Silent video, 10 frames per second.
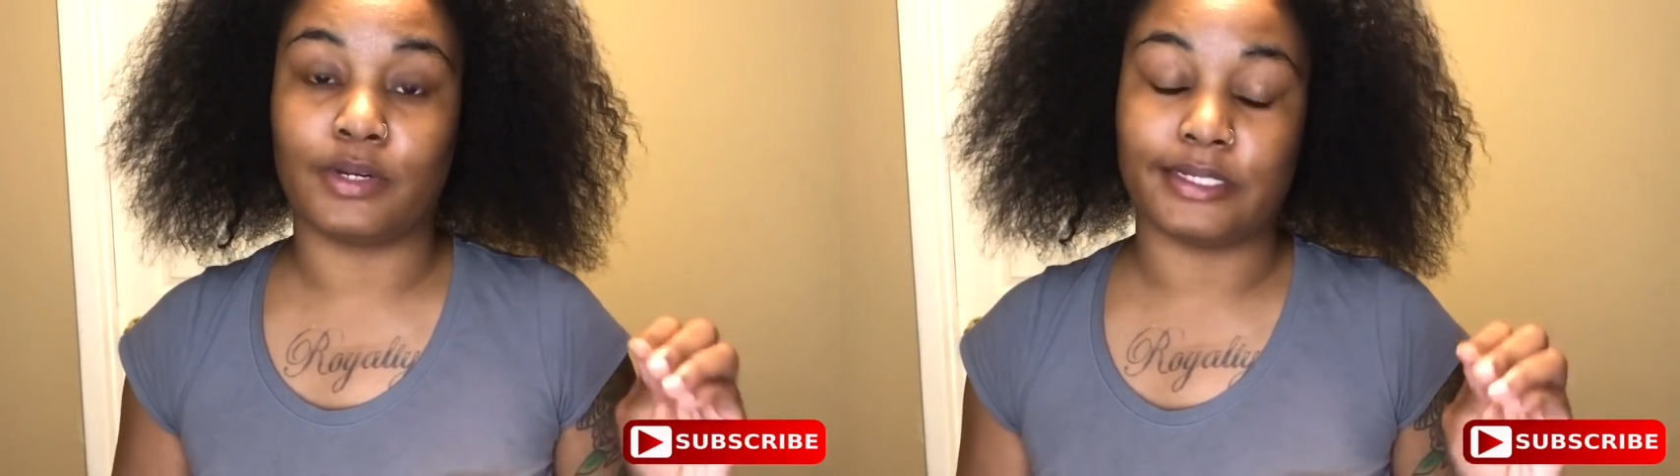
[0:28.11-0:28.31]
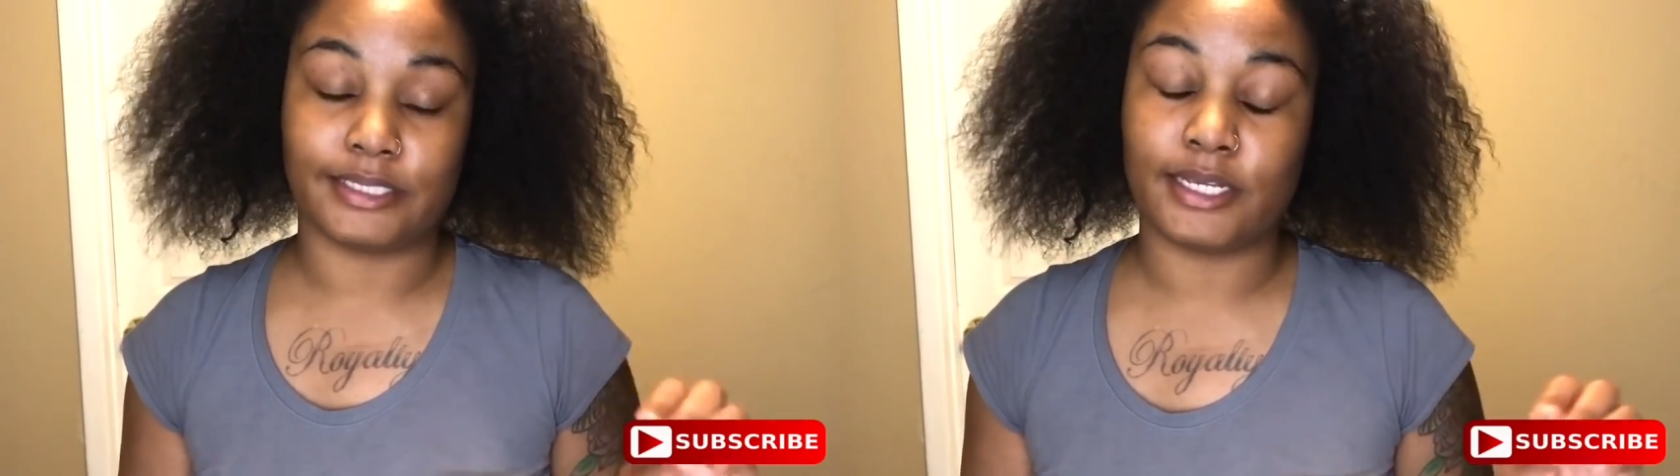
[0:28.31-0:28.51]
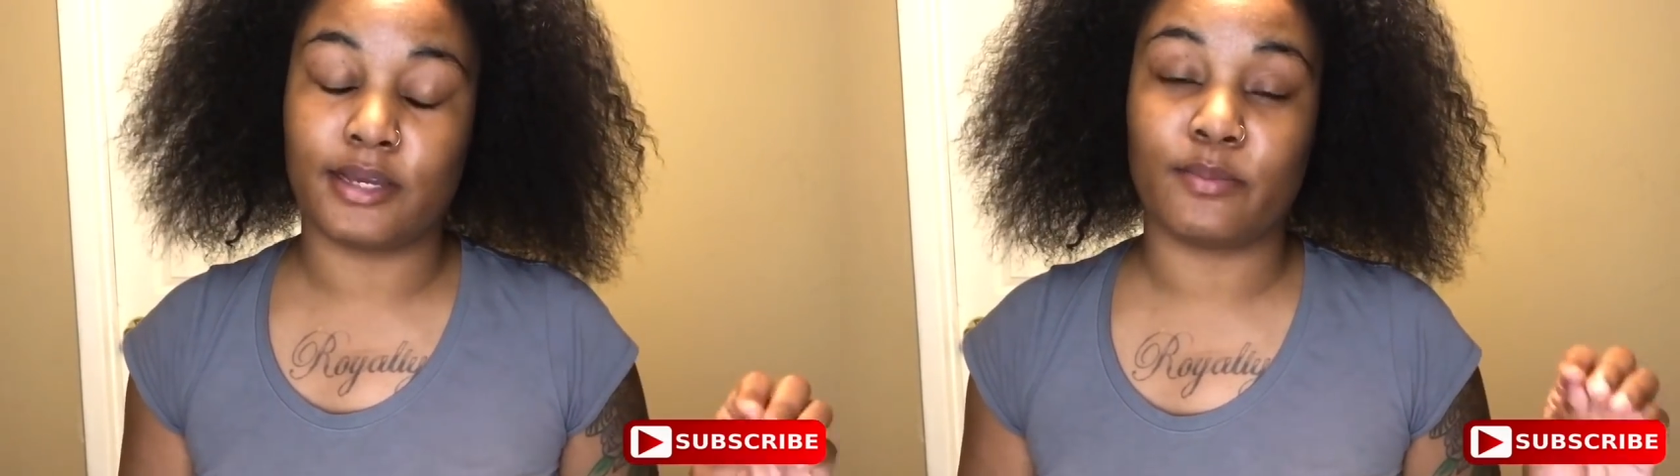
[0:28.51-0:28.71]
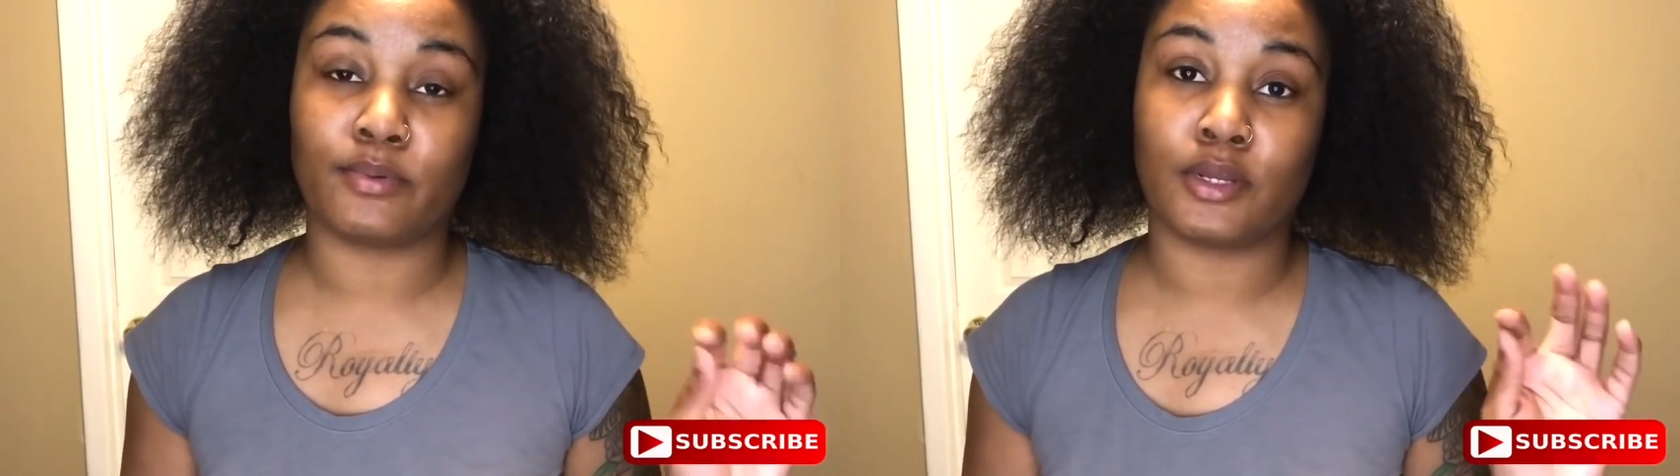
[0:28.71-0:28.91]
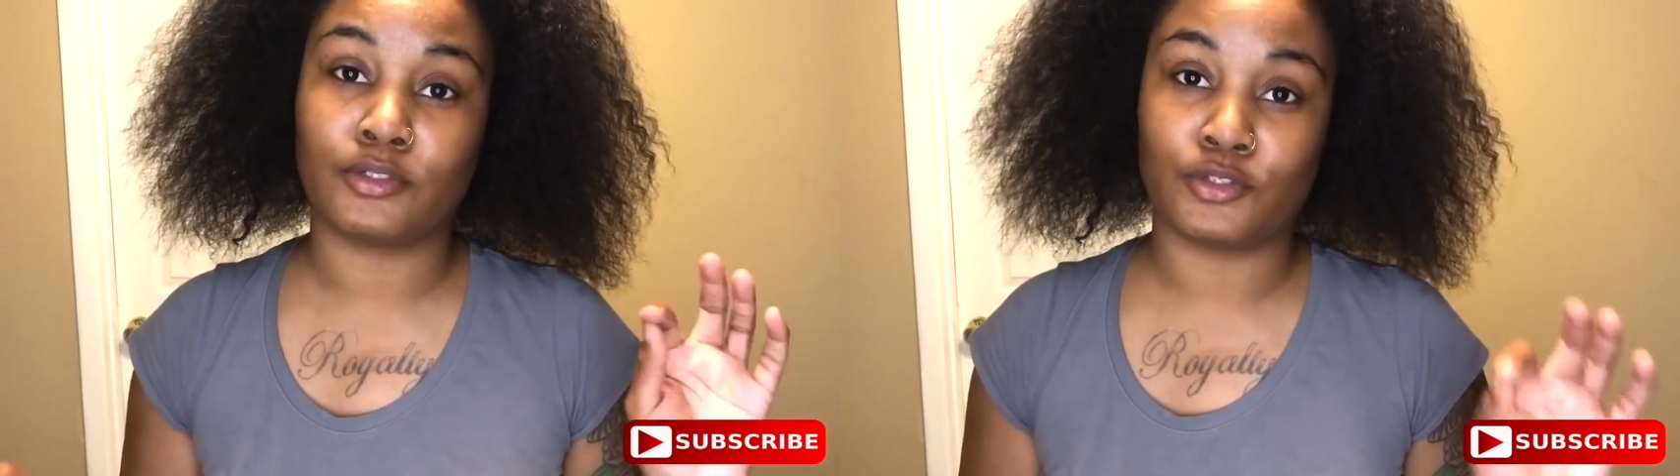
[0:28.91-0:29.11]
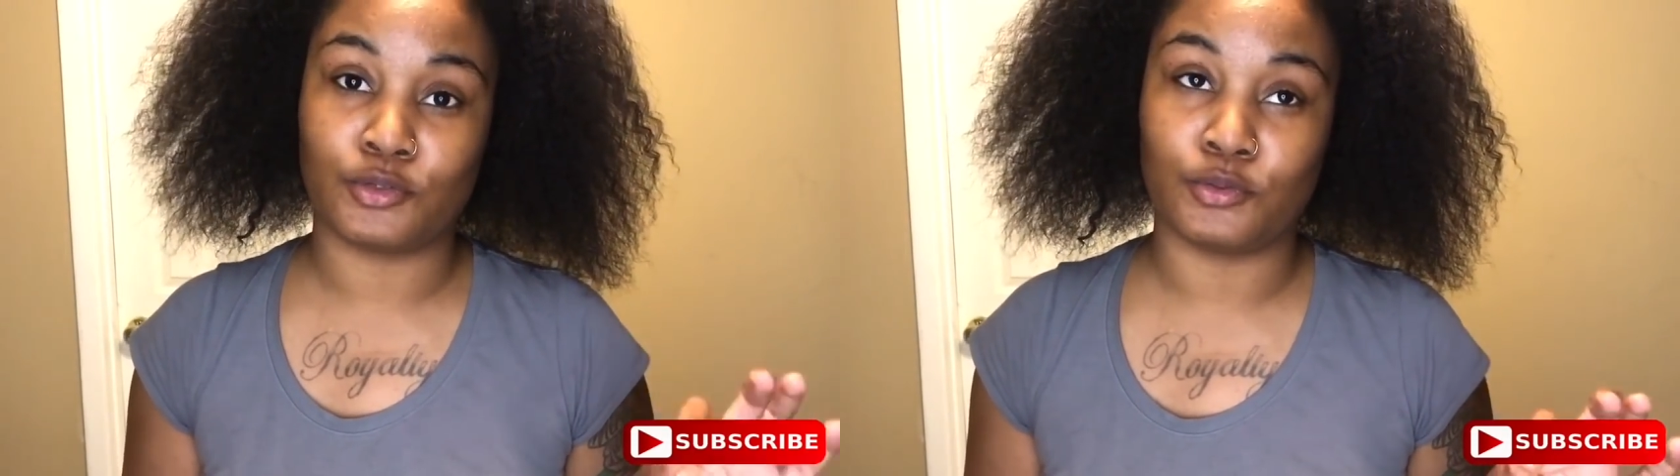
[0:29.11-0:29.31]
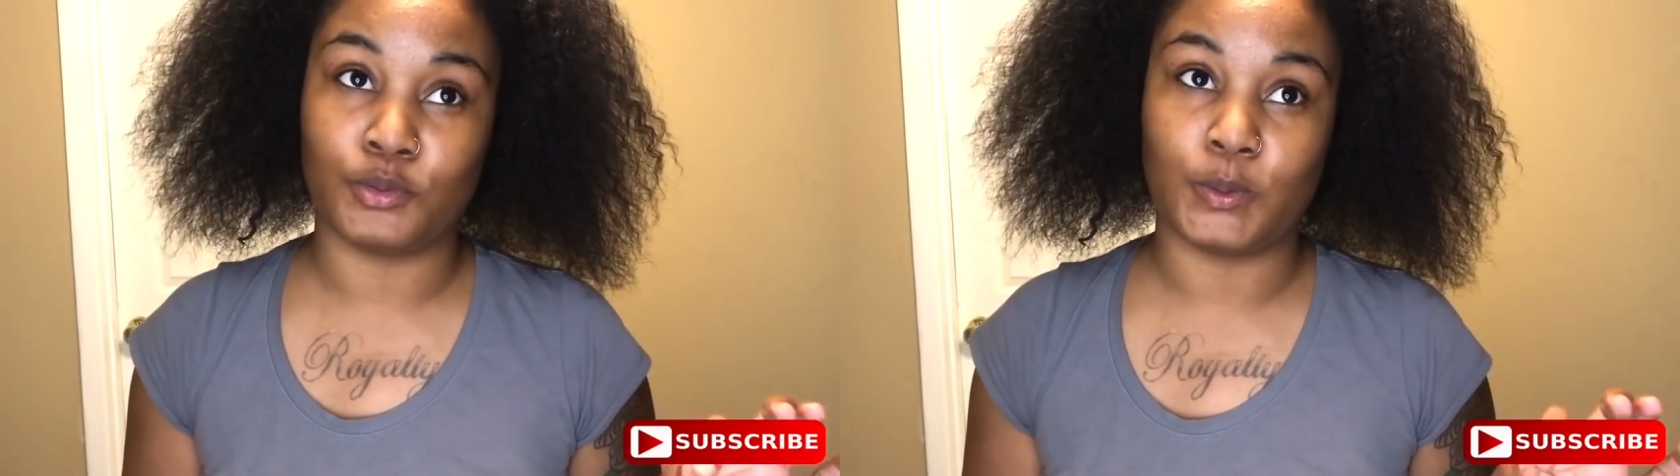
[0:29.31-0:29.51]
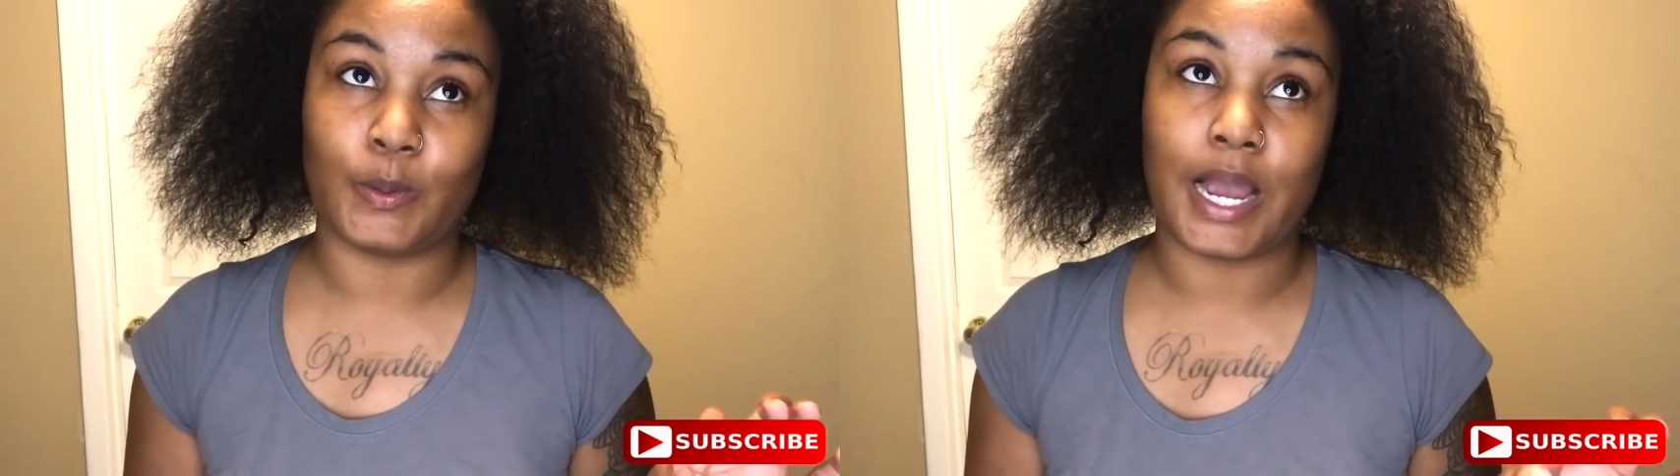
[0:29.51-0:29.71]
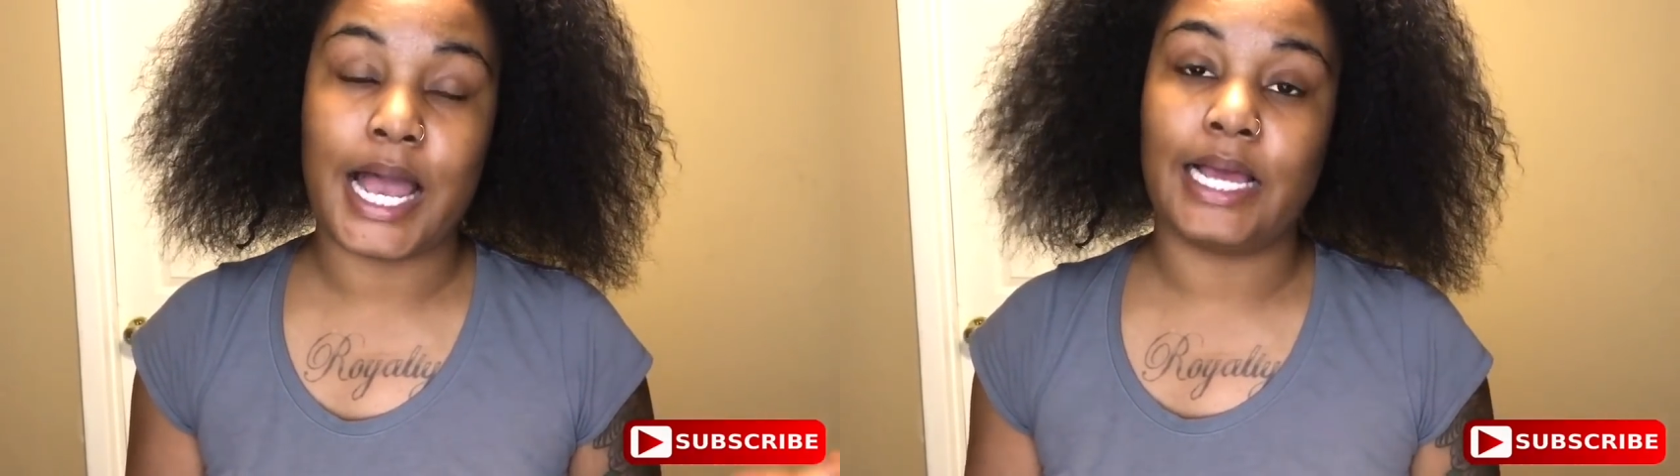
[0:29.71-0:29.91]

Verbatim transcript: attempt to